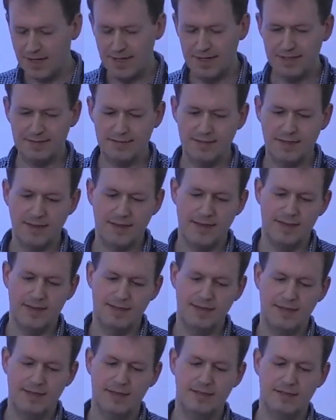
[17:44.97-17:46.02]
it's,
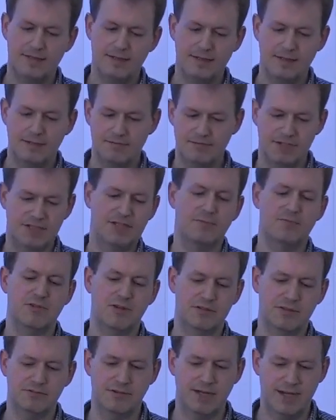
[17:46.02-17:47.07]
a, it's a
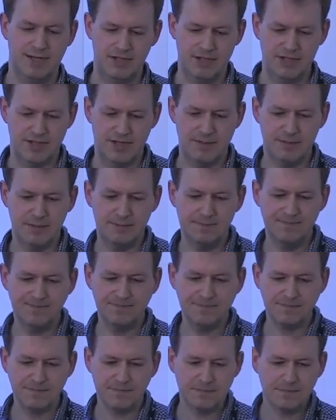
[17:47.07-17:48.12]
reciprocal relationship.
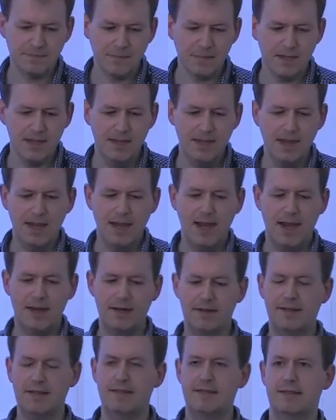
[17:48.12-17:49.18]
And
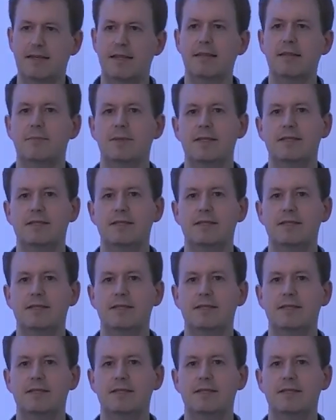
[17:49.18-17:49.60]
I think there's another